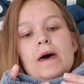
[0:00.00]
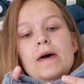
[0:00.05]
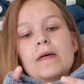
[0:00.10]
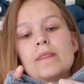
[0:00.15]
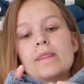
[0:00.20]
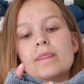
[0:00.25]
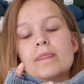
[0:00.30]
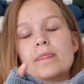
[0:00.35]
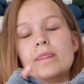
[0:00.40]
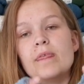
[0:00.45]

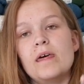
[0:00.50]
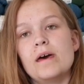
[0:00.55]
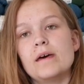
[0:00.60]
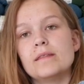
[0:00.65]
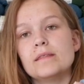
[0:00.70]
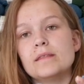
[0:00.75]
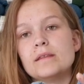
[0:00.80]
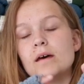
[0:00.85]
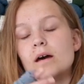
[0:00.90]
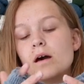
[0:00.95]
And
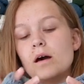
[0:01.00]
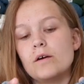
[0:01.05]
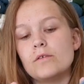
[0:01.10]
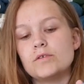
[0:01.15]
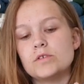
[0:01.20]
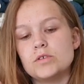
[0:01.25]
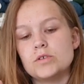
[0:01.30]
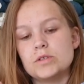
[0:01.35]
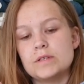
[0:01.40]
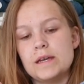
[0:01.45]
then
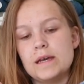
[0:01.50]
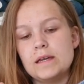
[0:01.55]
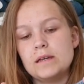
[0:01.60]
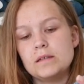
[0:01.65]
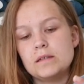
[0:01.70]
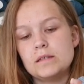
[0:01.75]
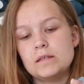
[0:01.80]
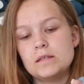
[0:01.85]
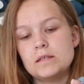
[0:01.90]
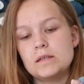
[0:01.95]
after
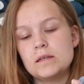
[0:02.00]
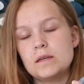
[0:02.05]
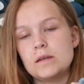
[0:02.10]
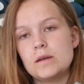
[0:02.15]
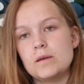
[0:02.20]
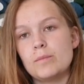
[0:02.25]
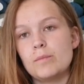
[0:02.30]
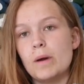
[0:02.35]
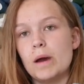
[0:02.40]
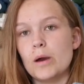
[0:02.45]
that,
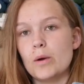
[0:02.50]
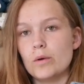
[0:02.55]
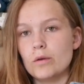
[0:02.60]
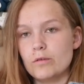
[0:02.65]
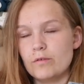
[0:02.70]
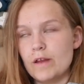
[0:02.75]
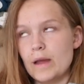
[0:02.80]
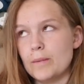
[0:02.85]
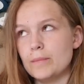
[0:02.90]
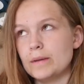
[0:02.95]
my whole
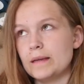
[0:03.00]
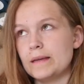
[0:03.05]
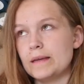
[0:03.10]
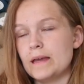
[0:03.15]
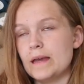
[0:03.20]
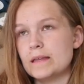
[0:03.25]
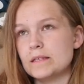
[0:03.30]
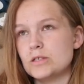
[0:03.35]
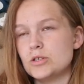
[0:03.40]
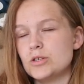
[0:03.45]
family
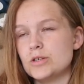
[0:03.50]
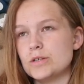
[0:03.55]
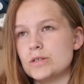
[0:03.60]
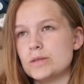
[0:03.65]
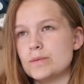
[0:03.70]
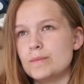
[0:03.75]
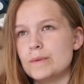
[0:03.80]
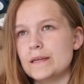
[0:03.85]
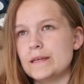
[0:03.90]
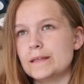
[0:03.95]
has
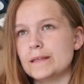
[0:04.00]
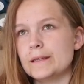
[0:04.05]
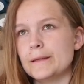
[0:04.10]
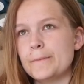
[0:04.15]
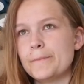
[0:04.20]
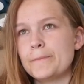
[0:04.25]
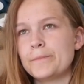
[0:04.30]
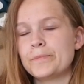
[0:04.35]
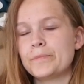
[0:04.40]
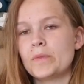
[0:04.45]
just been
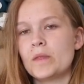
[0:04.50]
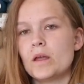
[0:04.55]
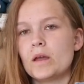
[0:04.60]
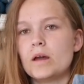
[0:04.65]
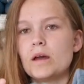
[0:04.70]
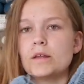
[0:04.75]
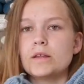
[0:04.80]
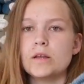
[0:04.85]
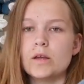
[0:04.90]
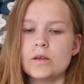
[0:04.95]

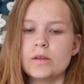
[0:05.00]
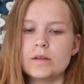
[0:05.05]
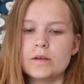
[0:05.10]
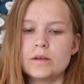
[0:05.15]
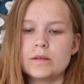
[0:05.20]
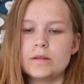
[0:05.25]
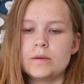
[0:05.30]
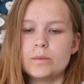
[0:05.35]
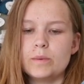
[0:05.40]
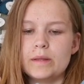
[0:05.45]
kind of under
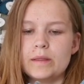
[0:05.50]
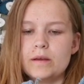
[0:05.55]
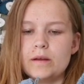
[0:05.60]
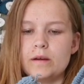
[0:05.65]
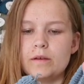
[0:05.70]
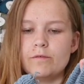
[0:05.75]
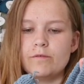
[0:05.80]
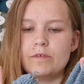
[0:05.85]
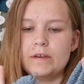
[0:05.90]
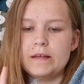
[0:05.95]
the weather
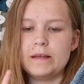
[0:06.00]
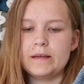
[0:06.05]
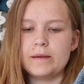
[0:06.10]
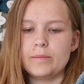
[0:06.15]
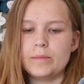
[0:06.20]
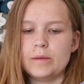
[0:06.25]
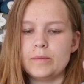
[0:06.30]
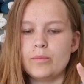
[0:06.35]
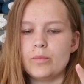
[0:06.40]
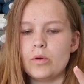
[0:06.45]
and feeling a
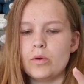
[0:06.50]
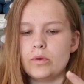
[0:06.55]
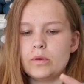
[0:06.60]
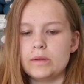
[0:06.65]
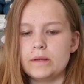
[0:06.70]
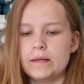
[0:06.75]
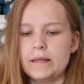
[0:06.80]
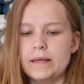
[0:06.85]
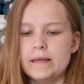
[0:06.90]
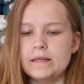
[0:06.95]
bit
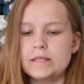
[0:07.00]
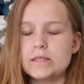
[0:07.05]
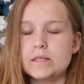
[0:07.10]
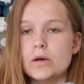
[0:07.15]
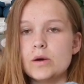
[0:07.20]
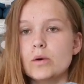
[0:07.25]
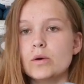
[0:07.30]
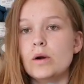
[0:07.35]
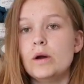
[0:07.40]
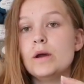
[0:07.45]
poorly.
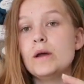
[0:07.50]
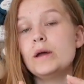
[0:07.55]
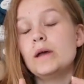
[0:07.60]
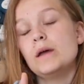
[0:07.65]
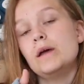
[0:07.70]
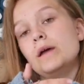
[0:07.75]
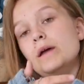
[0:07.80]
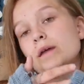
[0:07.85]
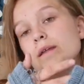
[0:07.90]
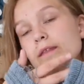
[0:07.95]
So
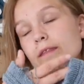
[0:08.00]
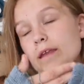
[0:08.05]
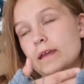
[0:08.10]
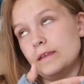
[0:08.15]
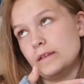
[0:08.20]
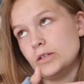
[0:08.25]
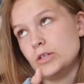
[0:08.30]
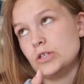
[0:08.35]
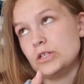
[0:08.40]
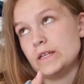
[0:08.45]
the
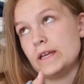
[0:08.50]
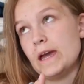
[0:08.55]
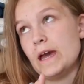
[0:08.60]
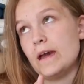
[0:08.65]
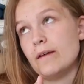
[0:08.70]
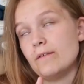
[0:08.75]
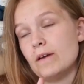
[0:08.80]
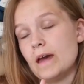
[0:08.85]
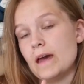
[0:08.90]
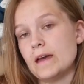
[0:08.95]
energy
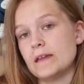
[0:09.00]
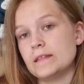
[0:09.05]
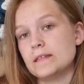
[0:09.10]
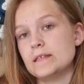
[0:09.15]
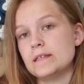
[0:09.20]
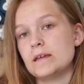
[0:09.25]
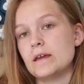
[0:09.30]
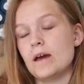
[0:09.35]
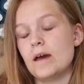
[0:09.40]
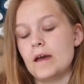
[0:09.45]
I've
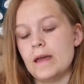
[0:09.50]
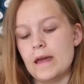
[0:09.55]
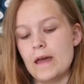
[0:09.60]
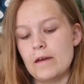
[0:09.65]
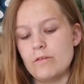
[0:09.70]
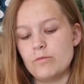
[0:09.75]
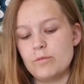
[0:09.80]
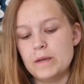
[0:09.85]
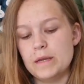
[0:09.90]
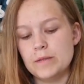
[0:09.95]
had, I
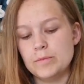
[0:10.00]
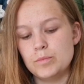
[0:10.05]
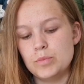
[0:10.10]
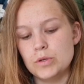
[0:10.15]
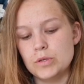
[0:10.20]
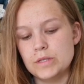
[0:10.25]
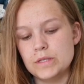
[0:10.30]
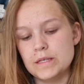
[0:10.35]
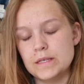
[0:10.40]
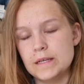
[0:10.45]
have been
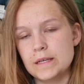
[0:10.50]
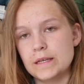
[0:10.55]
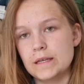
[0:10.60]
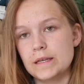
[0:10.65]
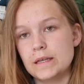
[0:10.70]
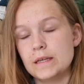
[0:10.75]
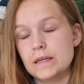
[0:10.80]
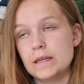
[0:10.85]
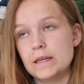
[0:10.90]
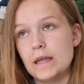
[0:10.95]
putting
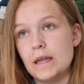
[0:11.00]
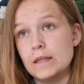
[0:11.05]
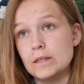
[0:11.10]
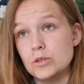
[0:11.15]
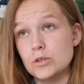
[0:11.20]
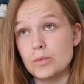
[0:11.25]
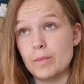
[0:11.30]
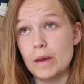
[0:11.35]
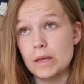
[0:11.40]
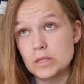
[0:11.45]

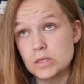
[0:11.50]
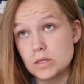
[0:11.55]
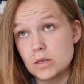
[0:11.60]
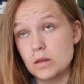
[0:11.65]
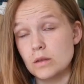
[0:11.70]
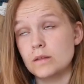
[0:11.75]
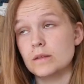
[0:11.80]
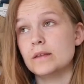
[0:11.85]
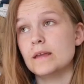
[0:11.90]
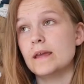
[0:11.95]
into my
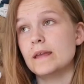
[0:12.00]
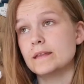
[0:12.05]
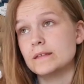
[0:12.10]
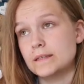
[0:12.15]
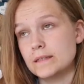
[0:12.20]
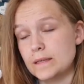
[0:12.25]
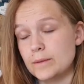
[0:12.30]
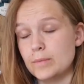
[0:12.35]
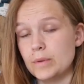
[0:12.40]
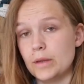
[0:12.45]
son and
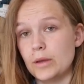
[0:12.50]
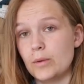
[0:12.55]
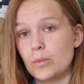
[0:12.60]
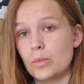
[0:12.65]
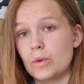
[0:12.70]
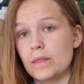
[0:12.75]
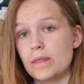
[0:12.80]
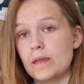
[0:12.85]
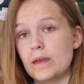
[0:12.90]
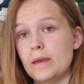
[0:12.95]
keeping up
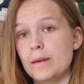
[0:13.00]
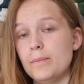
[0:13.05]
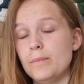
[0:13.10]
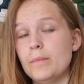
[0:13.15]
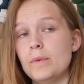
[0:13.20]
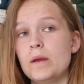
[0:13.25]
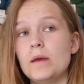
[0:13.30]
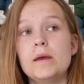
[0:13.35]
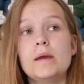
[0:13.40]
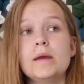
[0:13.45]
with
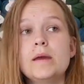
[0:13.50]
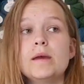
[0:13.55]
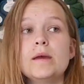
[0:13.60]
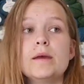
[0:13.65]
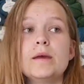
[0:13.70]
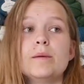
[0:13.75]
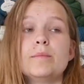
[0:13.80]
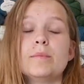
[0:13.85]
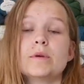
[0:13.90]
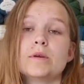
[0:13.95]
him
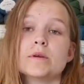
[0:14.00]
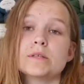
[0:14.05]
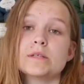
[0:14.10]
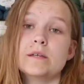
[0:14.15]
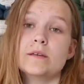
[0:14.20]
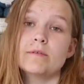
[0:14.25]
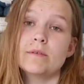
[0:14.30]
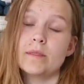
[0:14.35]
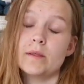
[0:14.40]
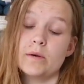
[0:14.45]
because
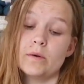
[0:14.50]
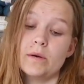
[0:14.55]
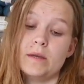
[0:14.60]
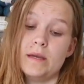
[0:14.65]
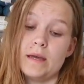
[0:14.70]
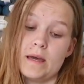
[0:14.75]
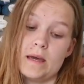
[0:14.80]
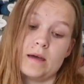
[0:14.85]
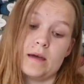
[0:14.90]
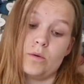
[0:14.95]
even though he
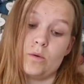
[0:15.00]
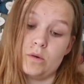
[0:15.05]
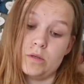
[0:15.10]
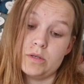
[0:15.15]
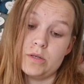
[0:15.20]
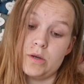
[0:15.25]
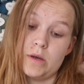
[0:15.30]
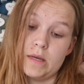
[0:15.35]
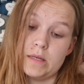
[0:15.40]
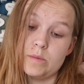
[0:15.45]
ha
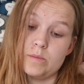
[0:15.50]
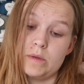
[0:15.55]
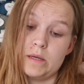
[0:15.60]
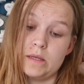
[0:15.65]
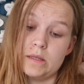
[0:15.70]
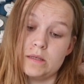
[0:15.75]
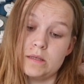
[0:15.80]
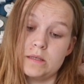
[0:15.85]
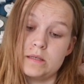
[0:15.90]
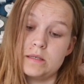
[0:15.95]
also has
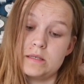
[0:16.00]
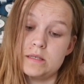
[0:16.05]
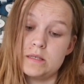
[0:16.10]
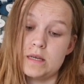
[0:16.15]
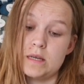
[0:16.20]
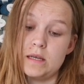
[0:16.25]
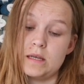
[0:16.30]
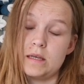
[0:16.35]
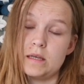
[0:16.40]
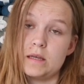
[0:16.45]
been
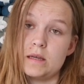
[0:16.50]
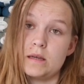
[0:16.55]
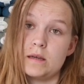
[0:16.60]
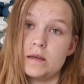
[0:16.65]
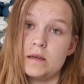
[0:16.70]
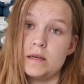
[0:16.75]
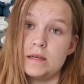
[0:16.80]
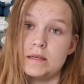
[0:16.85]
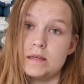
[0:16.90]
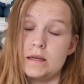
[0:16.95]
sick
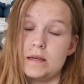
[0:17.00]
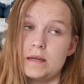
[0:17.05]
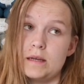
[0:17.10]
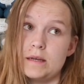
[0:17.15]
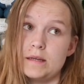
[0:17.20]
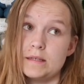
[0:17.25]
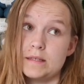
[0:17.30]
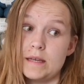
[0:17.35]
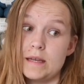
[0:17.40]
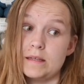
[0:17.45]
he, uh,
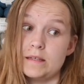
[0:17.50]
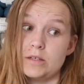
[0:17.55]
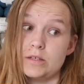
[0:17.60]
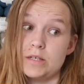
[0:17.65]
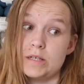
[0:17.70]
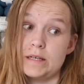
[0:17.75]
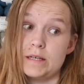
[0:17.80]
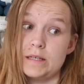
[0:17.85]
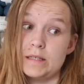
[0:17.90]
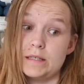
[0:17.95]
his
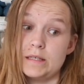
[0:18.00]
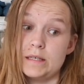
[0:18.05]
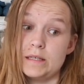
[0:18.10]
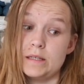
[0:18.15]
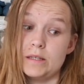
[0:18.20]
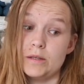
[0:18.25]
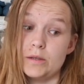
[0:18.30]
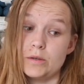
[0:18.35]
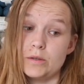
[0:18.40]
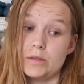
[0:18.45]
energy did
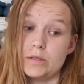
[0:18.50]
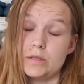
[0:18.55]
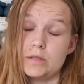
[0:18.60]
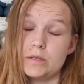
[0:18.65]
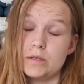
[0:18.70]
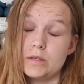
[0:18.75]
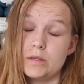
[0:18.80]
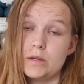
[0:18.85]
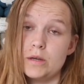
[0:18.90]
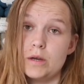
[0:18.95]
not
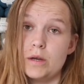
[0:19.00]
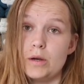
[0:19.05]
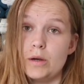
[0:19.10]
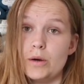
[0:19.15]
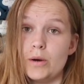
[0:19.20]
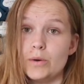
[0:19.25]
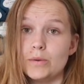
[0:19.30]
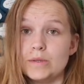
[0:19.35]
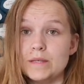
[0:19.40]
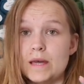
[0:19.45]

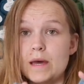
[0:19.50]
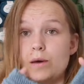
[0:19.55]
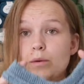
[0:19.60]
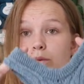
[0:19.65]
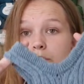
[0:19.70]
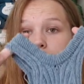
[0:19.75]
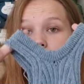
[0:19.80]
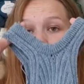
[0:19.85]
go down